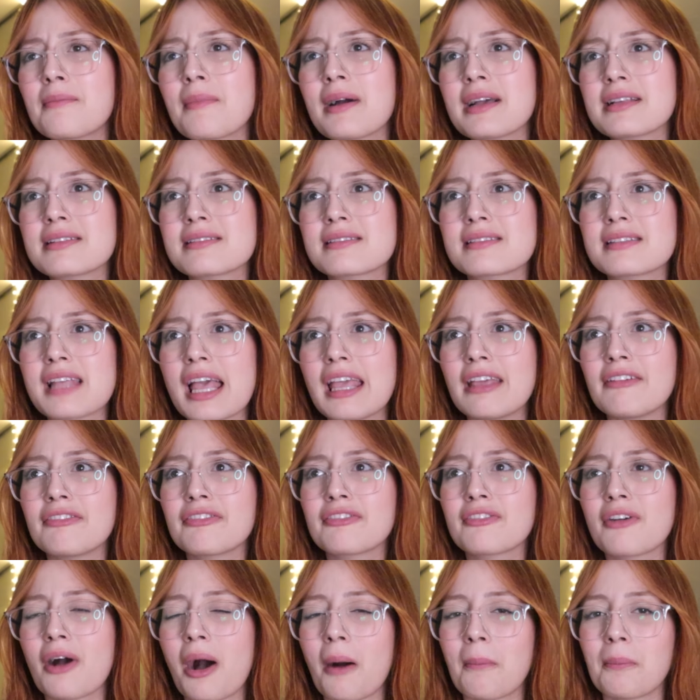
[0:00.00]
my
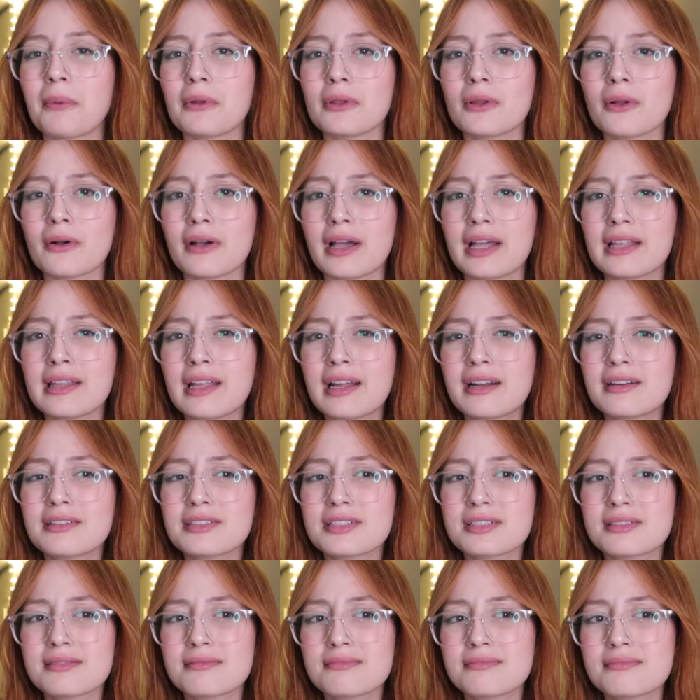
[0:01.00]
safe couple, okay? They're
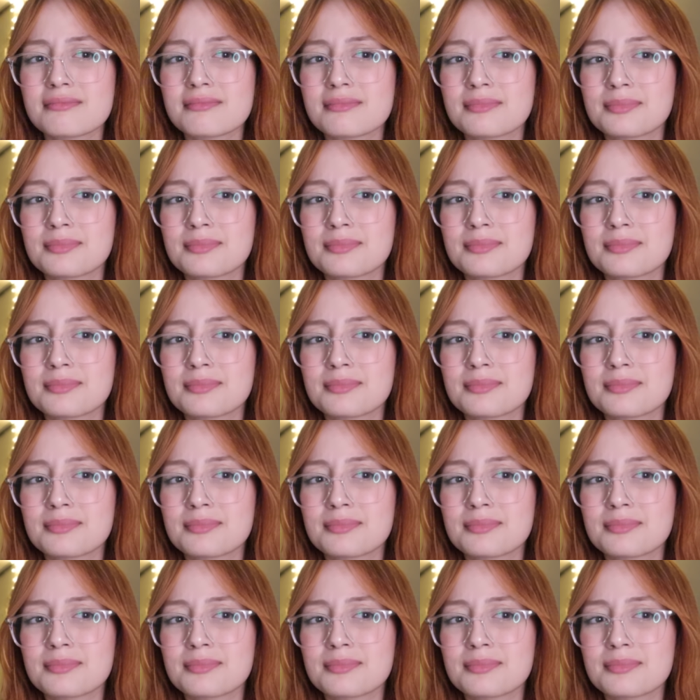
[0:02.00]
just,